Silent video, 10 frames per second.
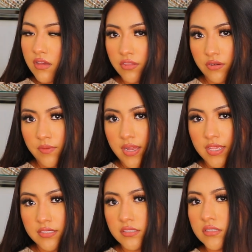
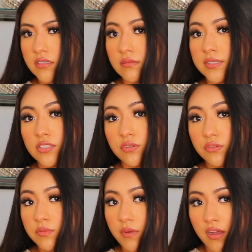Otherwise, it's going to be
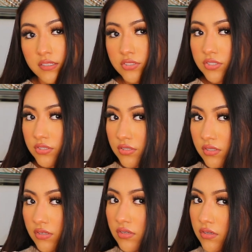too much
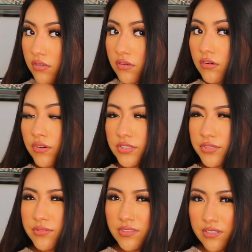or
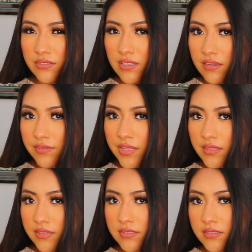too little. Like, I feel like
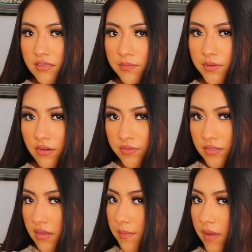this is like the
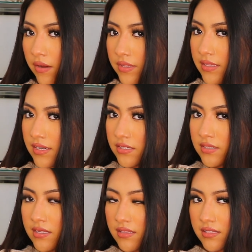perfect amount. And then I just
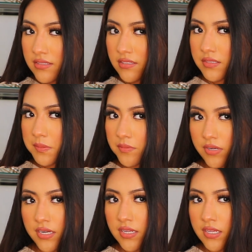kind of like to
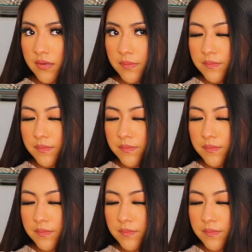spread it.